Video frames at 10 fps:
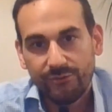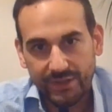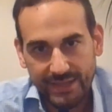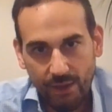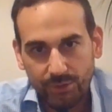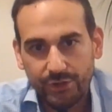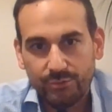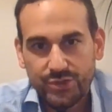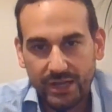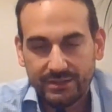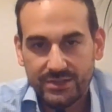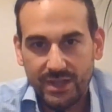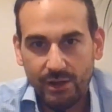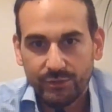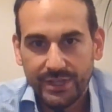find out what their objectives
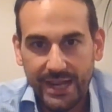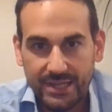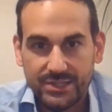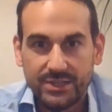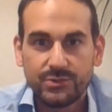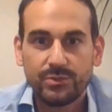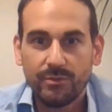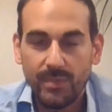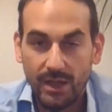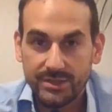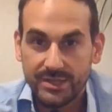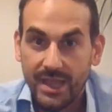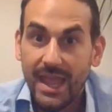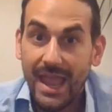are over the next 6 to 12 months,